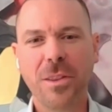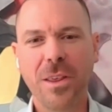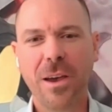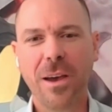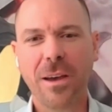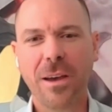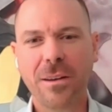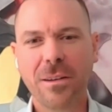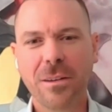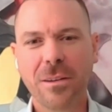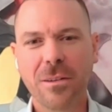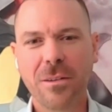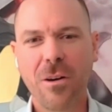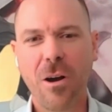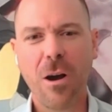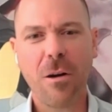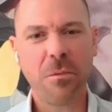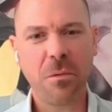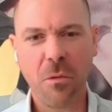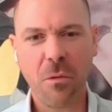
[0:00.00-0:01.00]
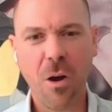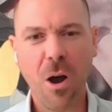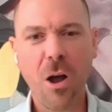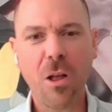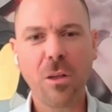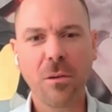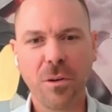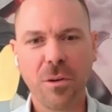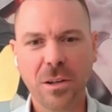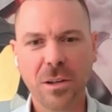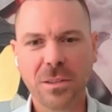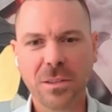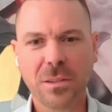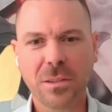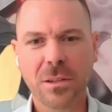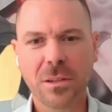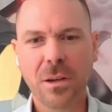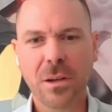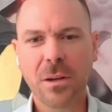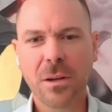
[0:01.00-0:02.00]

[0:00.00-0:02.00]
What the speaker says: that, off of all of us.